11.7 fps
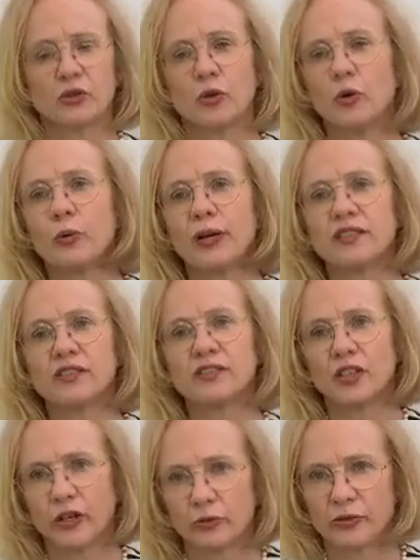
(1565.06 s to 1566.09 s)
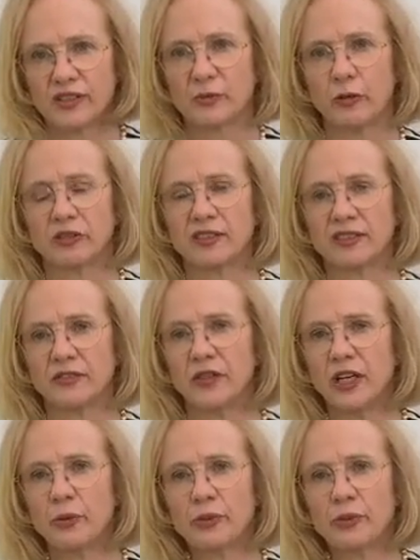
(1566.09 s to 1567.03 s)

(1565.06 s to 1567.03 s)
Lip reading: are always so responsive.